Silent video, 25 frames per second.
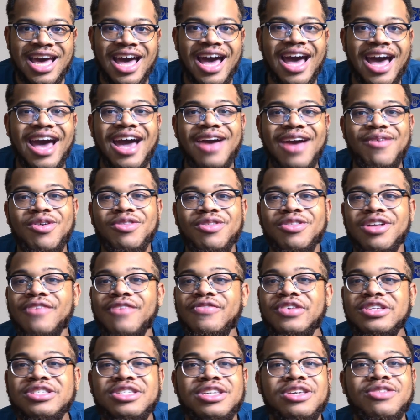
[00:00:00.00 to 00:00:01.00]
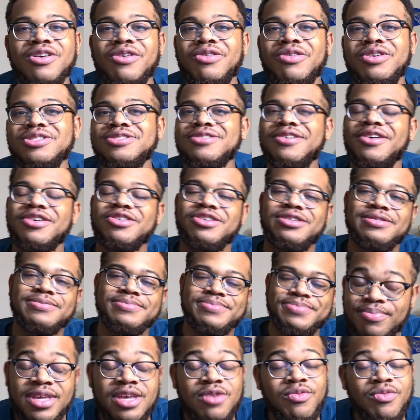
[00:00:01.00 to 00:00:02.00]
I would love to see Logan Sargeant
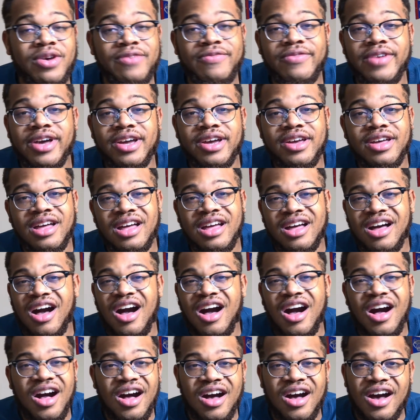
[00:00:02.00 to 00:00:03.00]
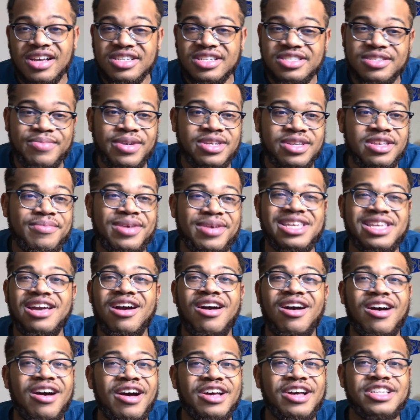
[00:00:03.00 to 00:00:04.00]
be with like a Haas, something like that. But I think
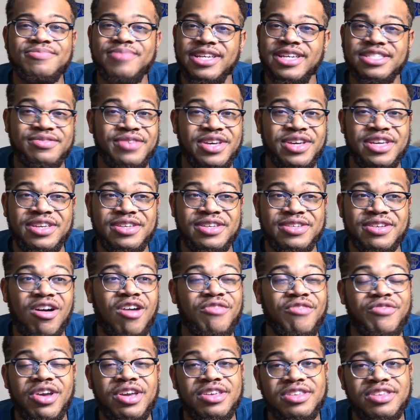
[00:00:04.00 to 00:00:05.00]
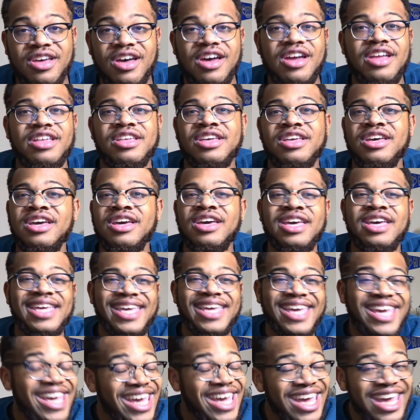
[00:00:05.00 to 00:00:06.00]
Haas basically already done.
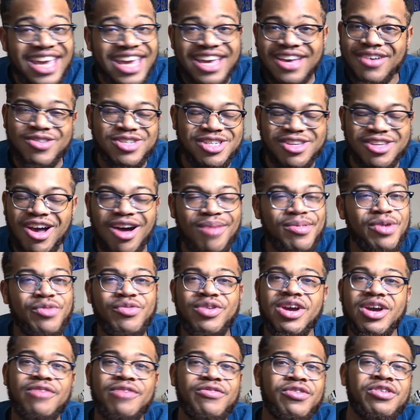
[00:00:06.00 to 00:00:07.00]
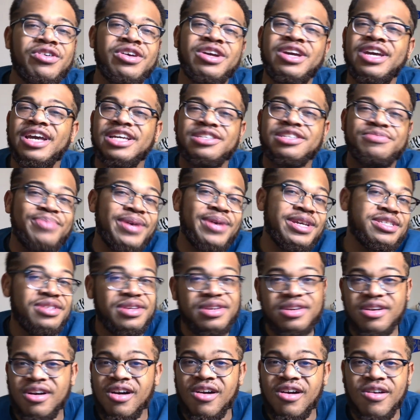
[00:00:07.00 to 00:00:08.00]
Kick, Sauber, whatever, is
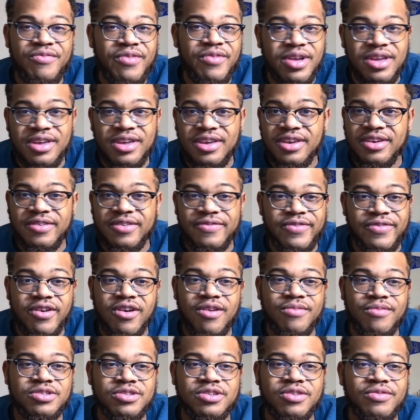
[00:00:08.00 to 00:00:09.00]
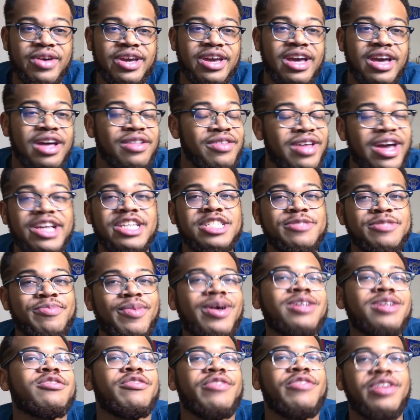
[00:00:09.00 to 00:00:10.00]
basically already confirmed. So like a lot of these
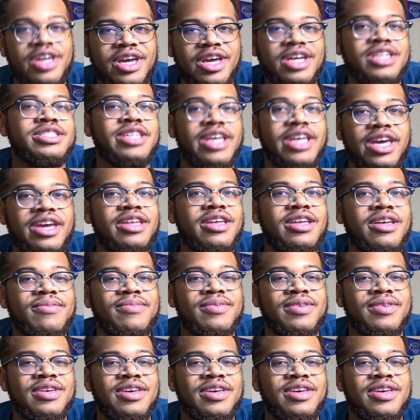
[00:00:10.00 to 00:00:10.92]
spots are already getting taken up.